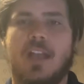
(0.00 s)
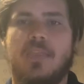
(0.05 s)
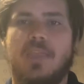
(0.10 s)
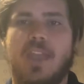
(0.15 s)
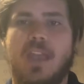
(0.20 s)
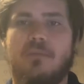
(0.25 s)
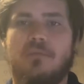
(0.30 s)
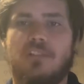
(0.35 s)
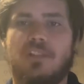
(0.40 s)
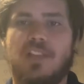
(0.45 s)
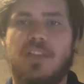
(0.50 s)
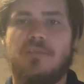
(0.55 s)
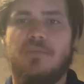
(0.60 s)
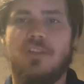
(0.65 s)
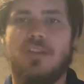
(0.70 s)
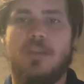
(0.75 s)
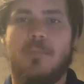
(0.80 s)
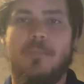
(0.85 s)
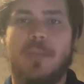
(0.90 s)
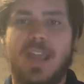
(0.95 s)
They would live
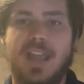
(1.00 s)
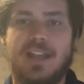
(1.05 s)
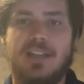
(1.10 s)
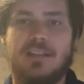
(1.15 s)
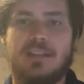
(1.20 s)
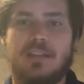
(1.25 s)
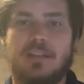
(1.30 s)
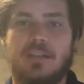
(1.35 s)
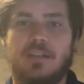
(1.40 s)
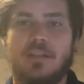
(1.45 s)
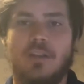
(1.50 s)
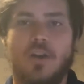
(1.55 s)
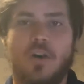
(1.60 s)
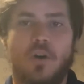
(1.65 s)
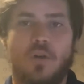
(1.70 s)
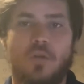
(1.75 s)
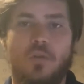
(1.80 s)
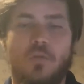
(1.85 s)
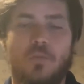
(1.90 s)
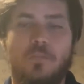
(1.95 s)
in abandoned
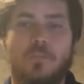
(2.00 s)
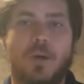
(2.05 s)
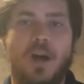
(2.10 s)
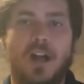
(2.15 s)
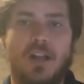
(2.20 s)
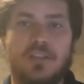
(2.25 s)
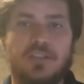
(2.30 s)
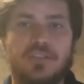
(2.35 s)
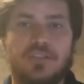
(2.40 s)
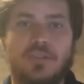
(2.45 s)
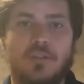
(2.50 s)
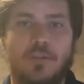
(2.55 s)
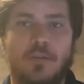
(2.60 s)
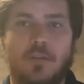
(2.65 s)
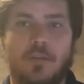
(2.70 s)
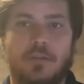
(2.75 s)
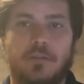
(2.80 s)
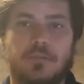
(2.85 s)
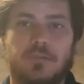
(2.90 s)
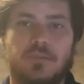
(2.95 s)
old
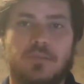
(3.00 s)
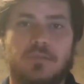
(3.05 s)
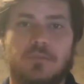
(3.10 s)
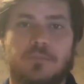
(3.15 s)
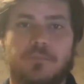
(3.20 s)
boxcars.